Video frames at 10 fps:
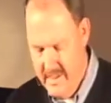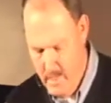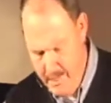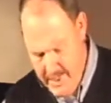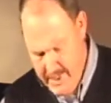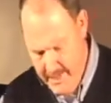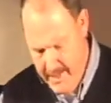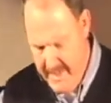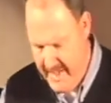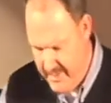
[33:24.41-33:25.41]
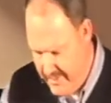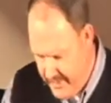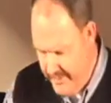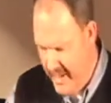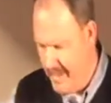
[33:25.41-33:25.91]
What we're talking about here is
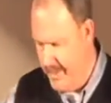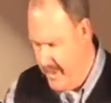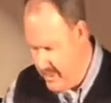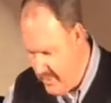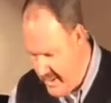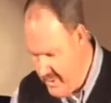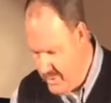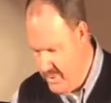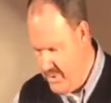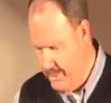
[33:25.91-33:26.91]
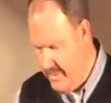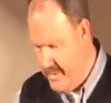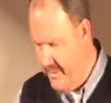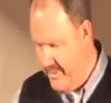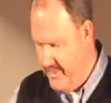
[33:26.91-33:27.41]
developing your relationship with
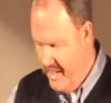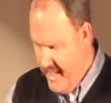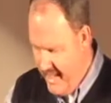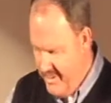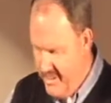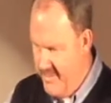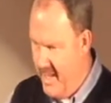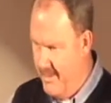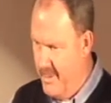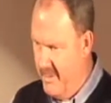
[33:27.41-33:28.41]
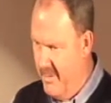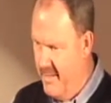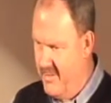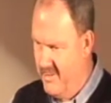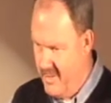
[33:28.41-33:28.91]
others as you develop your
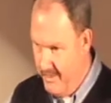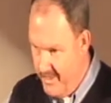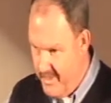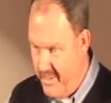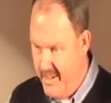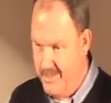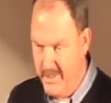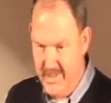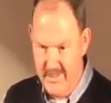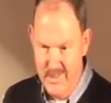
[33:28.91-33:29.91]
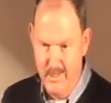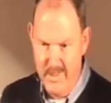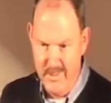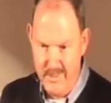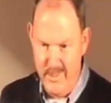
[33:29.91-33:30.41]
relationship with Christ because
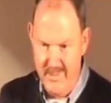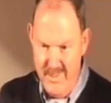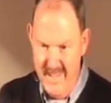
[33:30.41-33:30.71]
nobody's more